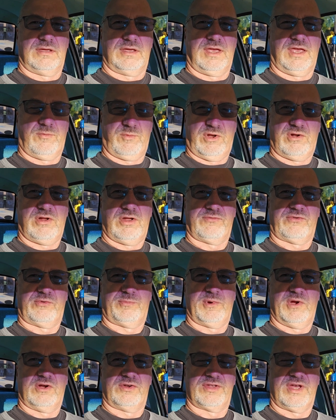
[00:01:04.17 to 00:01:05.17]
And we don't have a
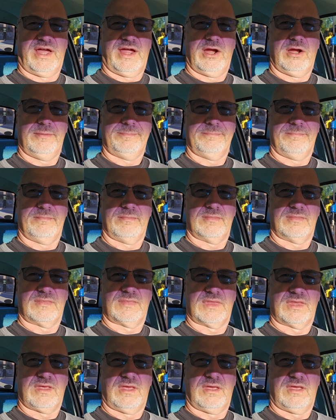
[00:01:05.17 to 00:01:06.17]
spare tire.
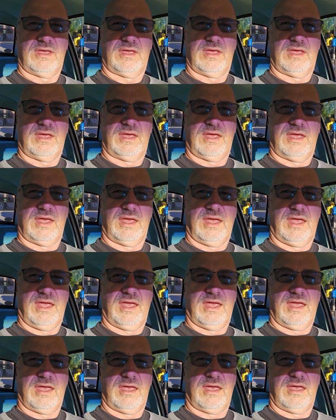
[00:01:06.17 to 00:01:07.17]

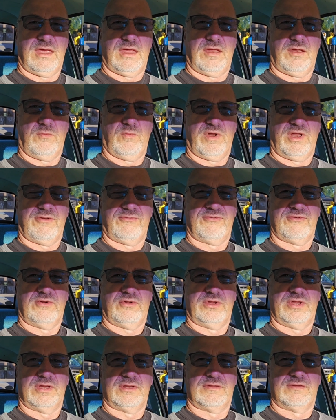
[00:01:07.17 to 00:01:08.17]
And when I
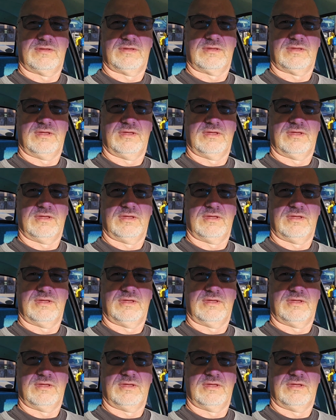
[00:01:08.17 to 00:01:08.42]
filled it,